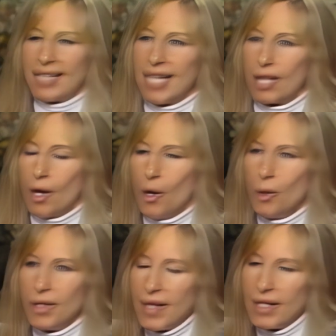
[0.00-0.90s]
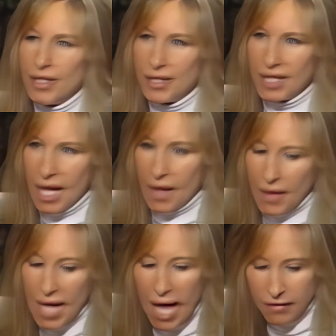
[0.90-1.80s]
Like, who do they... You see,
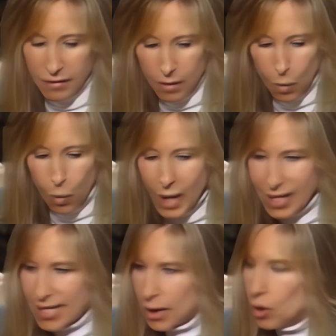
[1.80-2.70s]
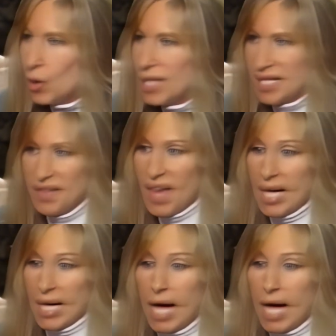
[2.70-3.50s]
they have what is who is they?